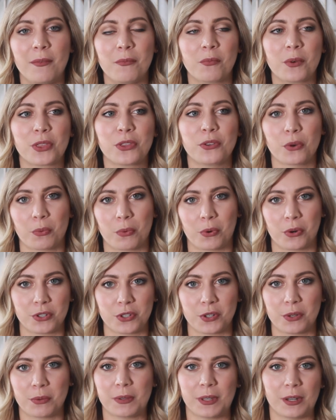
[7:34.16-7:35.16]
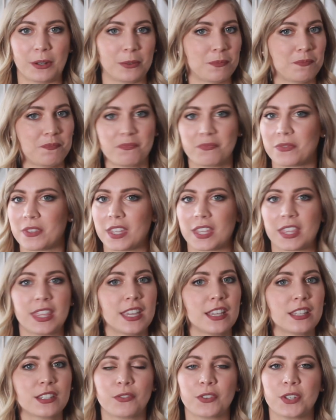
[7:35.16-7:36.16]
with your wardrobe, you know, the
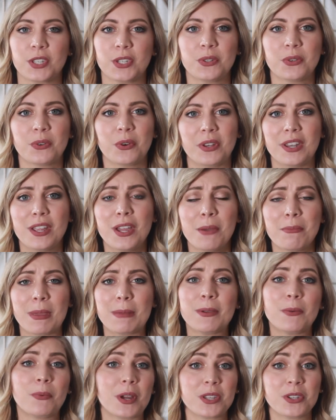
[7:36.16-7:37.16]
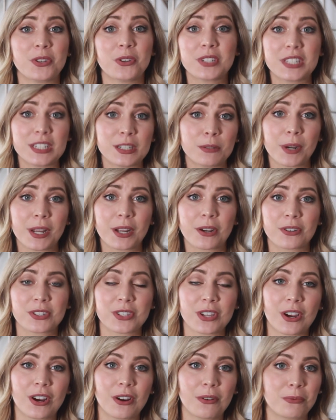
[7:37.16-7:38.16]
things for you and maybe what your deal breakers
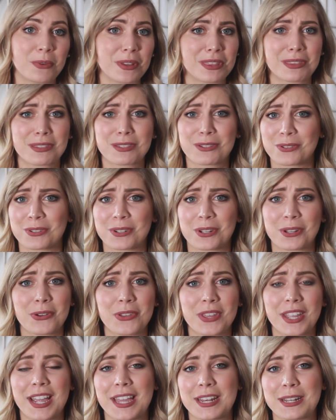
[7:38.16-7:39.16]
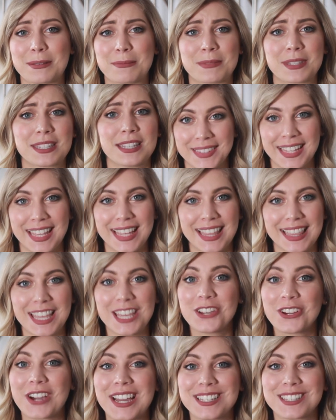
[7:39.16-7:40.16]
are with certain clothing items.
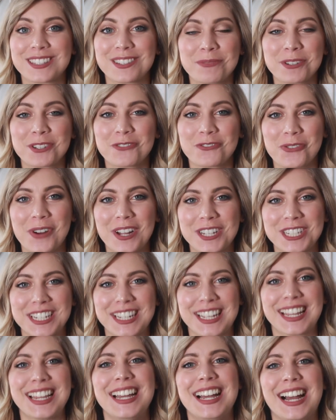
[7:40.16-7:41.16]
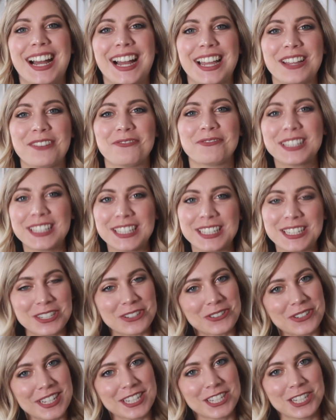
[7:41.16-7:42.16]
Thank you guys so much for watching. I really
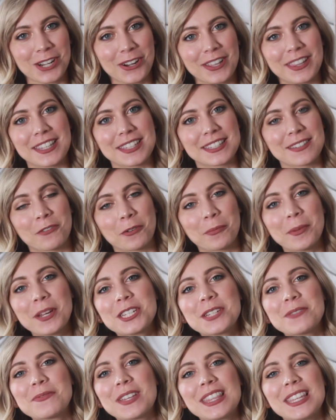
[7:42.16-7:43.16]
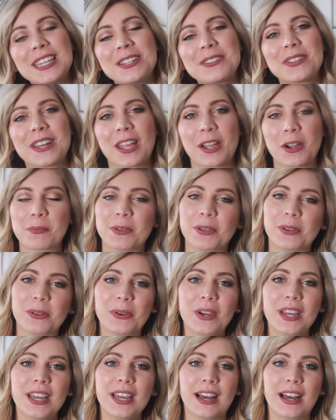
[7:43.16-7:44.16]
enjoyed sharing this information with you and I hope
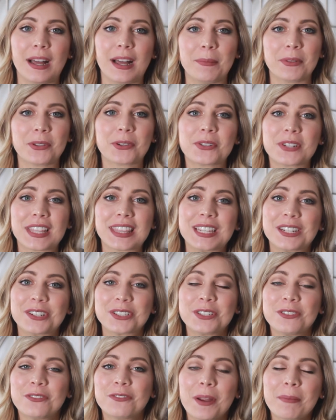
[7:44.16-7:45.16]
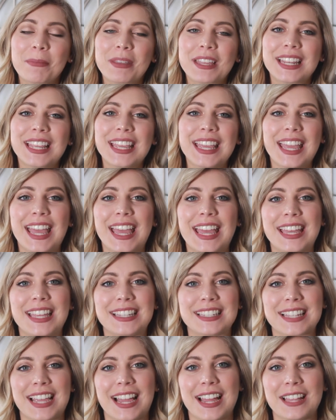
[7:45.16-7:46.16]
you learned a thing or two from it,
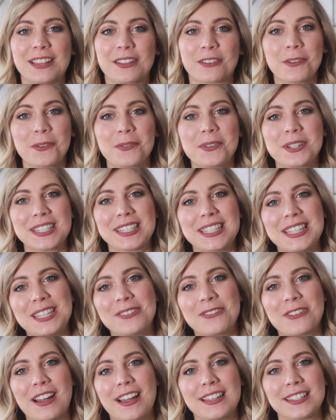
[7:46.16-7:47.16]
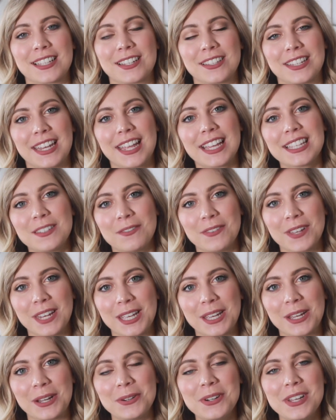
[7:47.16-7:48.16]
and I look forward to seeing you guys on the next
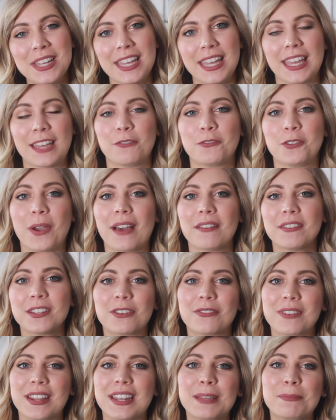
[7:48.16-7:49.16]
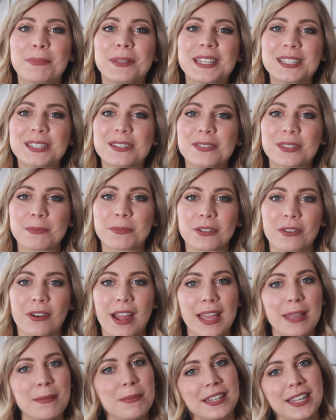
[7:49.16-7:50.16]
video. If you haven't already, please do
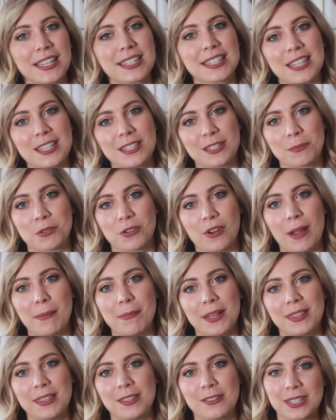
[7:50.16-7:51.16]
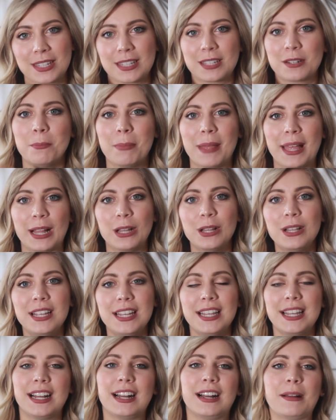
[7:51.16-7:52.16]
subscribe, and next to the subscribe button there's a little bell
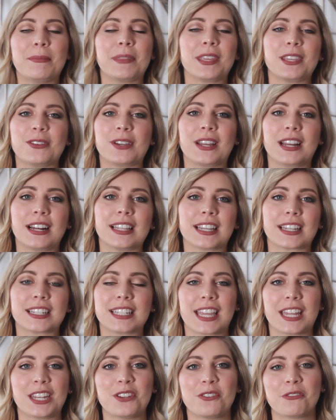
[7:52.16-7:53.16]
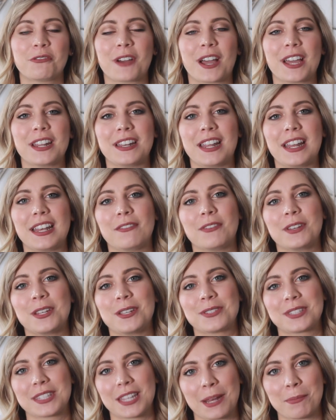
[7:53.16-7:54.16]
that you can click to get notified on any
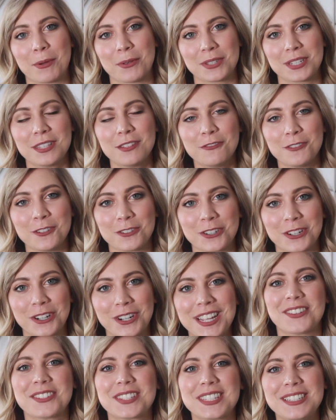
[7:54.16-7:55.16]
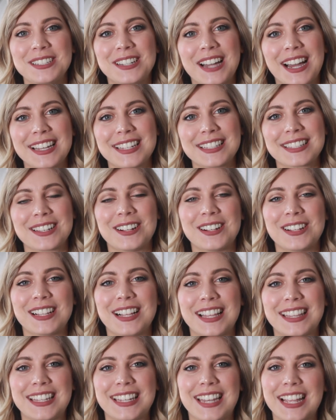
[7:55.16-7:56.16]
videos that I post in the future. I'll see you guys all
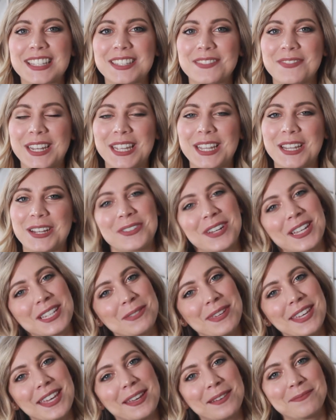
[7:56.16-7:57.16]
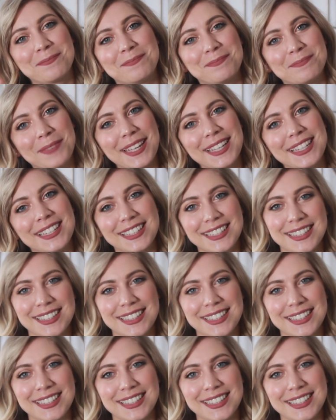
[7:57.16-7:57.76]
on the next video next week. Bye!